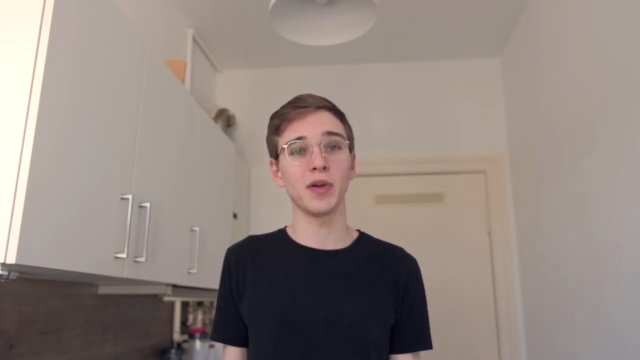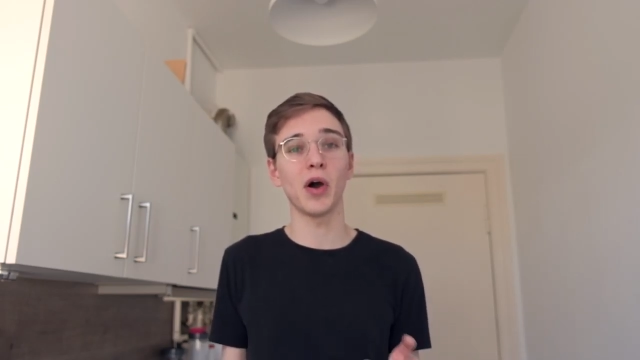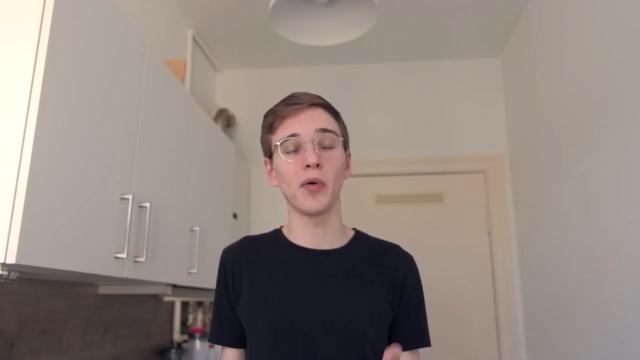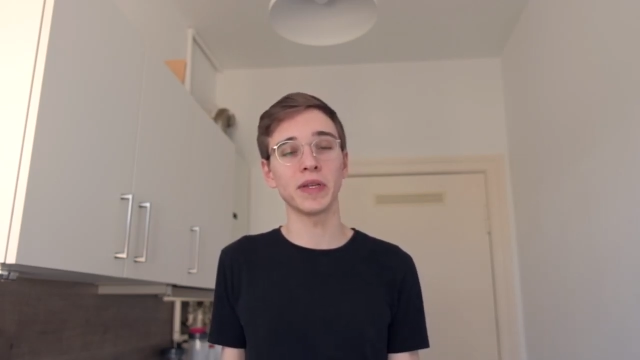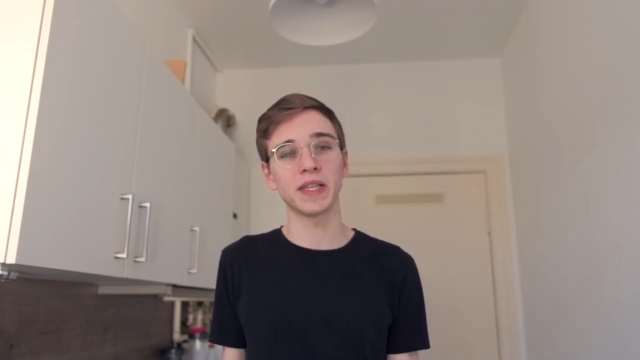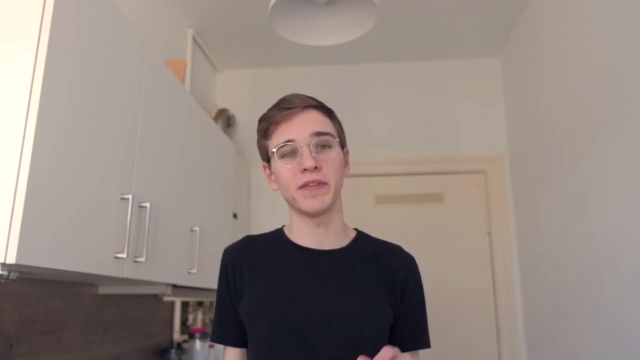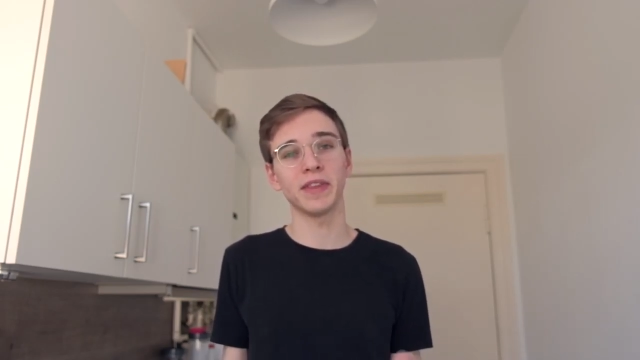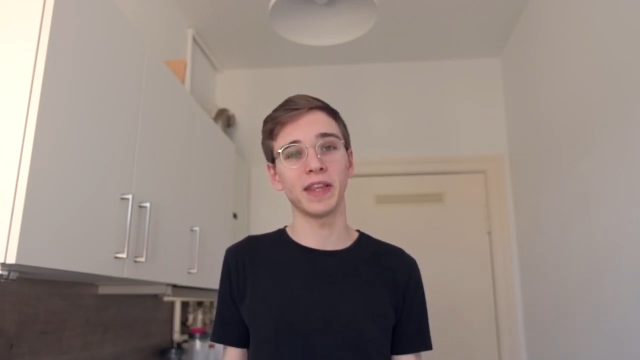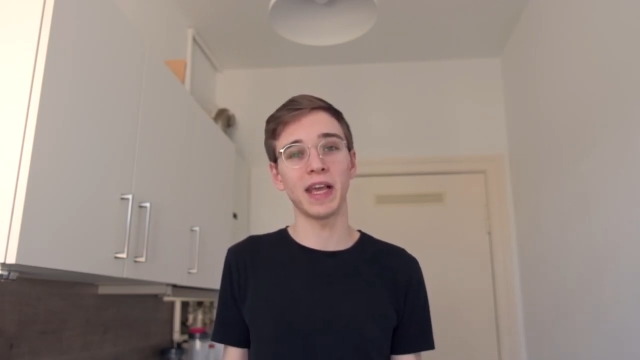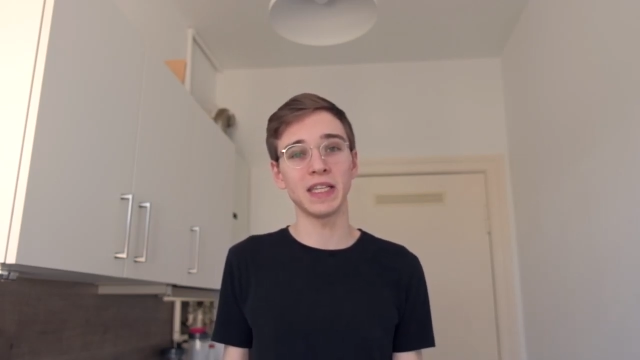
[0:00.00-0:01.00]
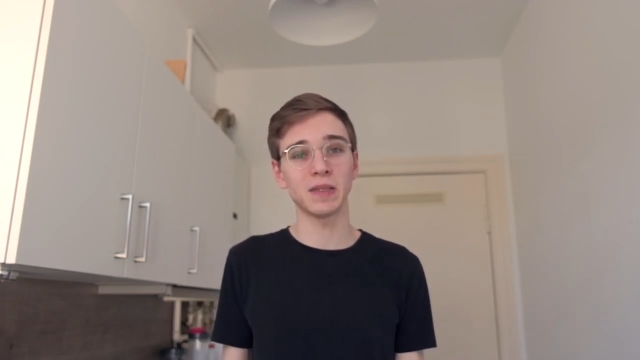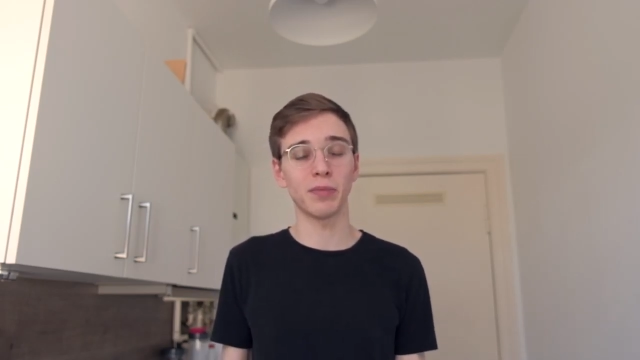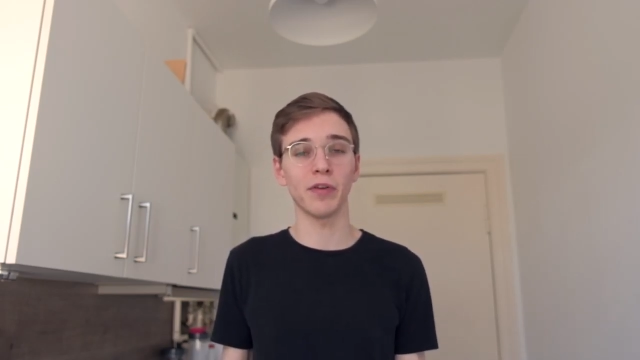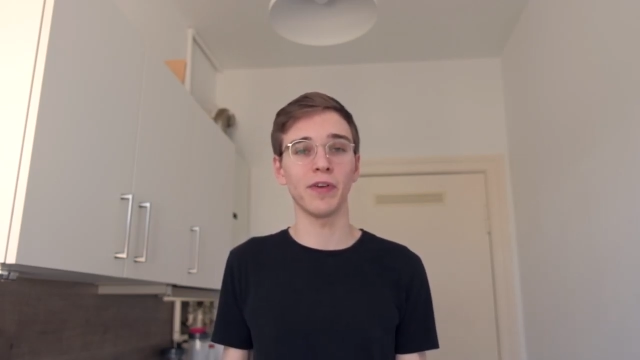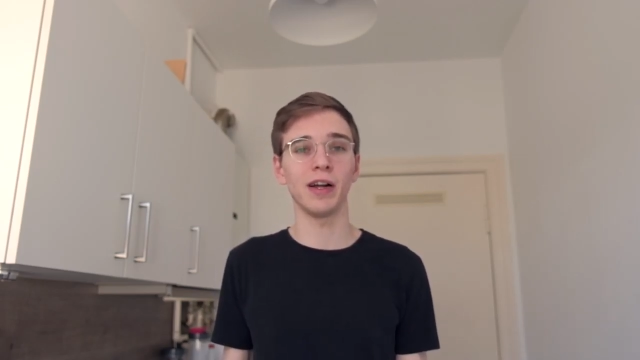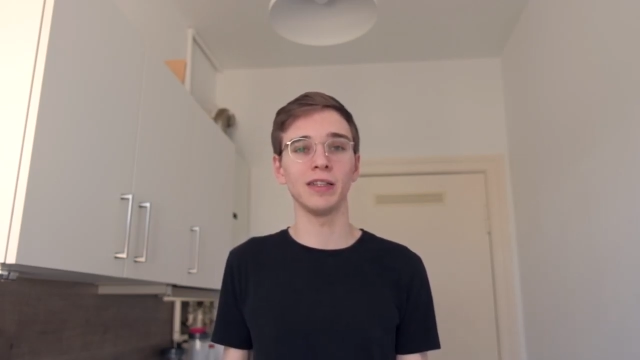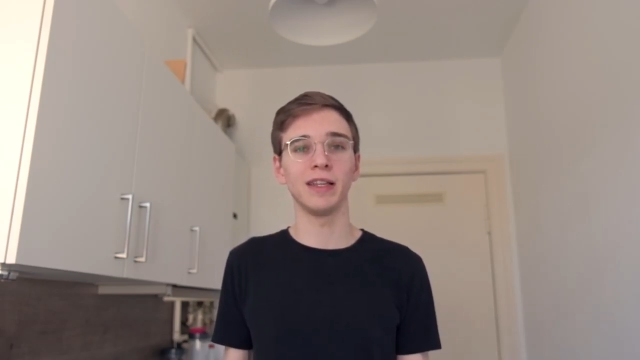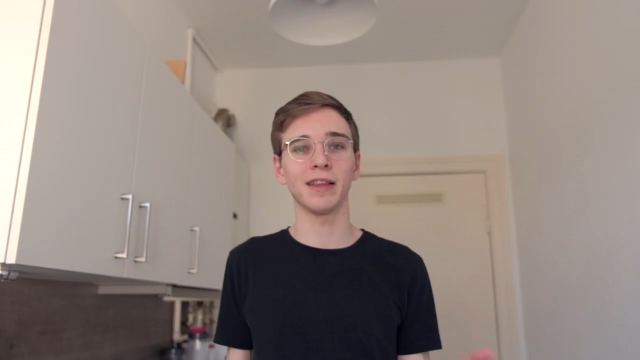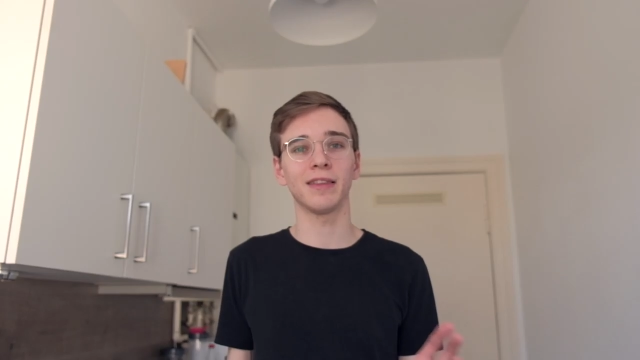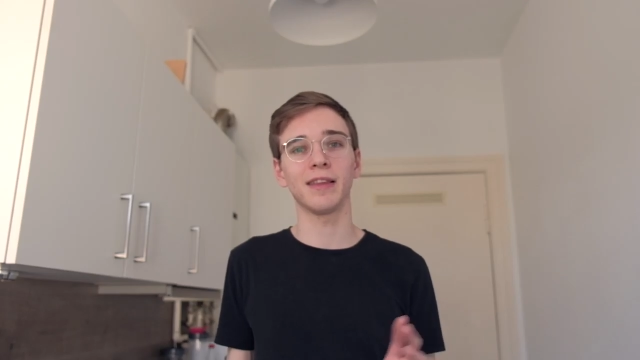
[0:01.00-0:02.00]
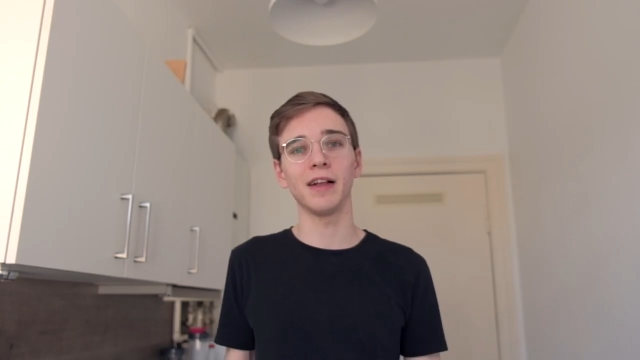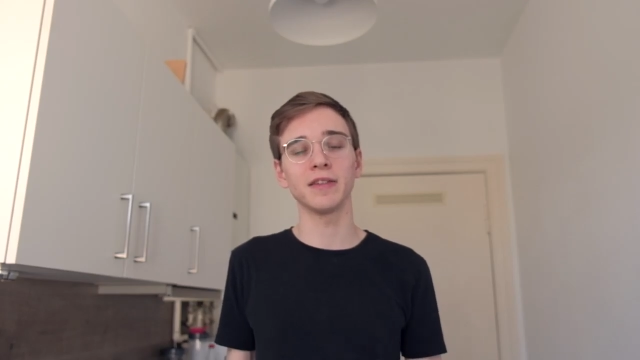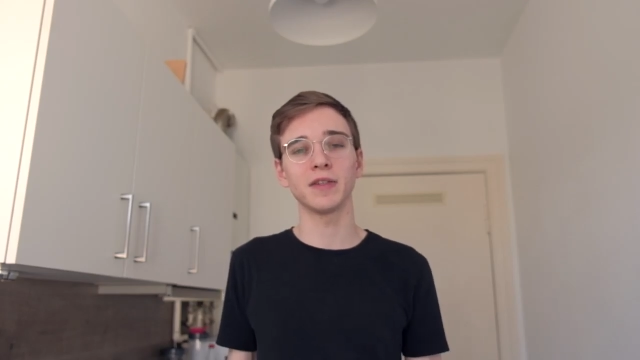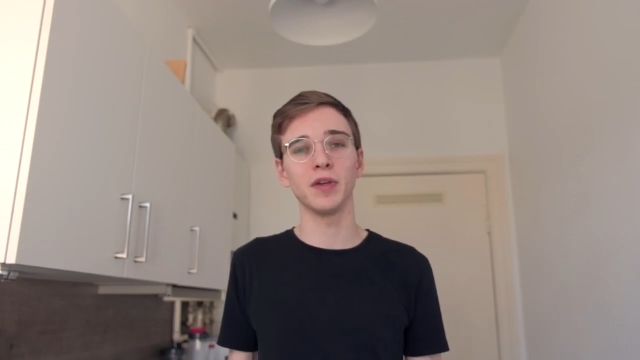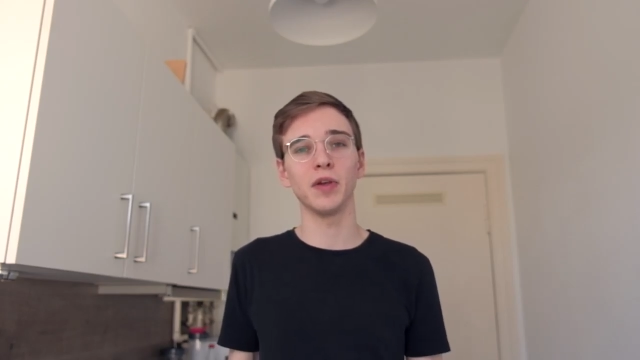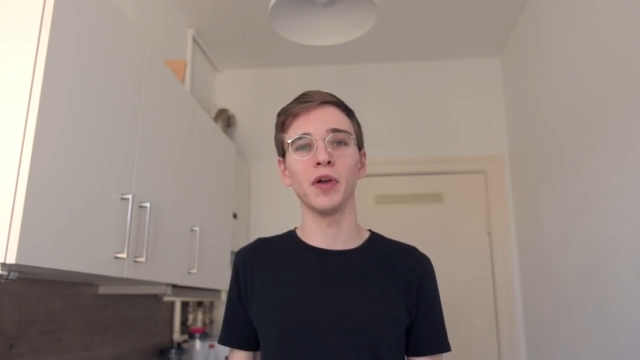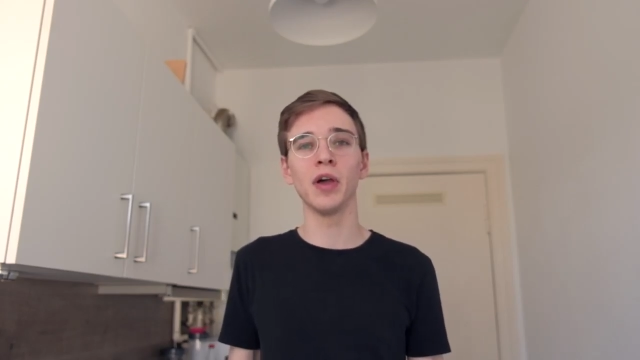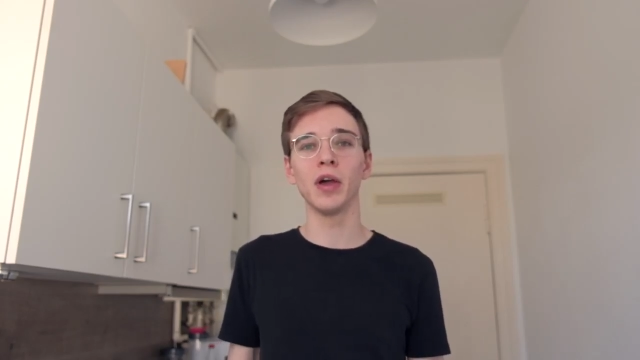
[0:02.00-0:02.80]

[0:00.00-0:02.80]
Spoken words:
you always have a taste profile that tells you